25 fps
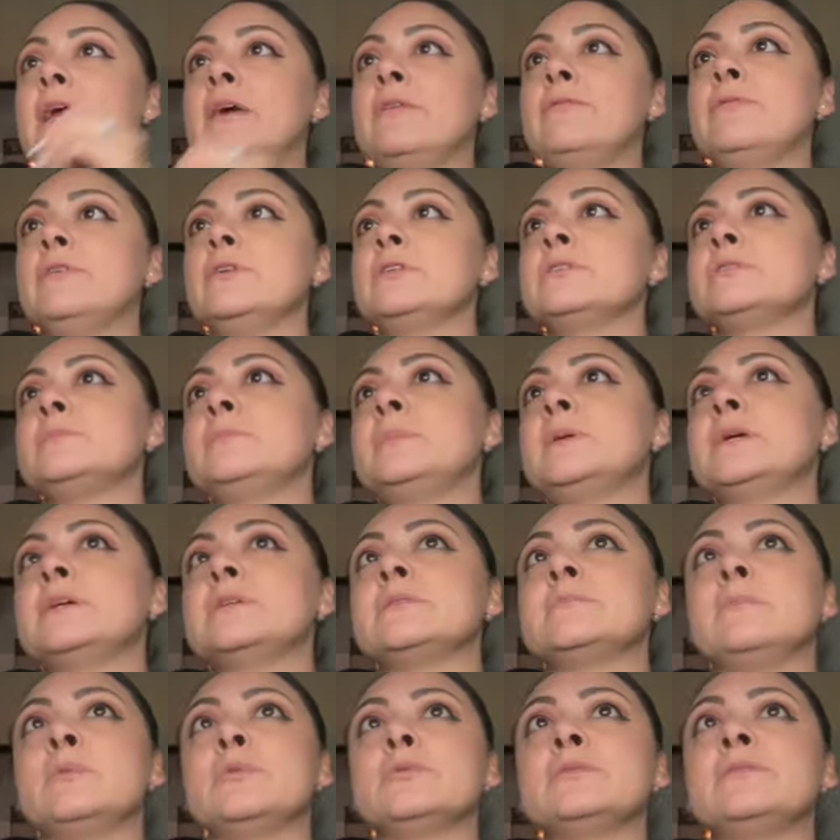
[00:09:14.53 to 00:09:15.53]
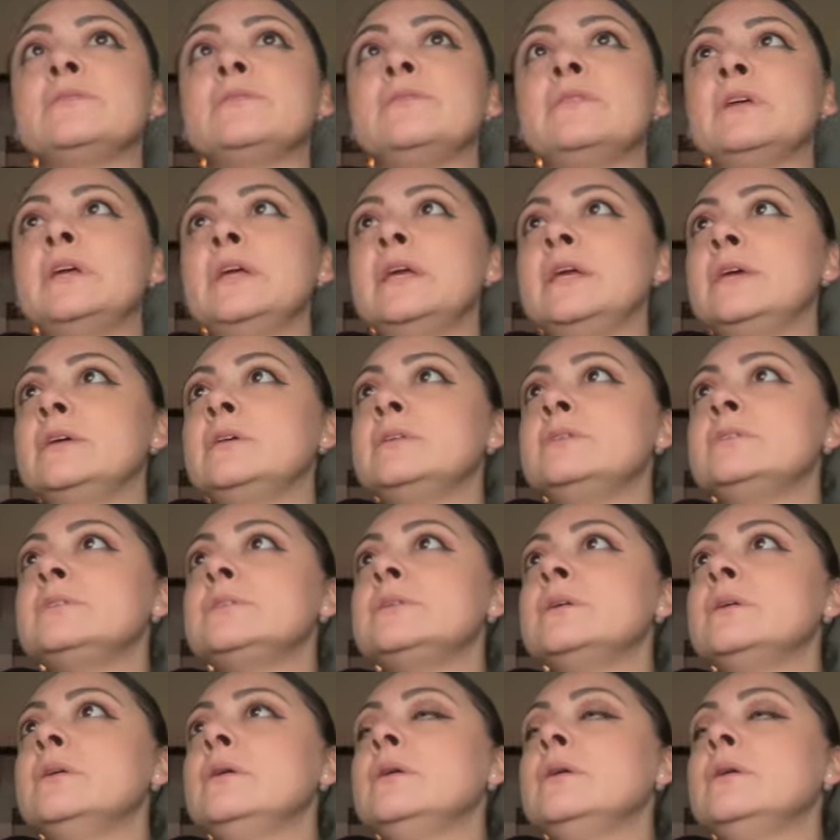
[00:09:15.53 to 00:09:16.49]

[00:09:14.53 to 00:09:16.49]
efforts because most of it is,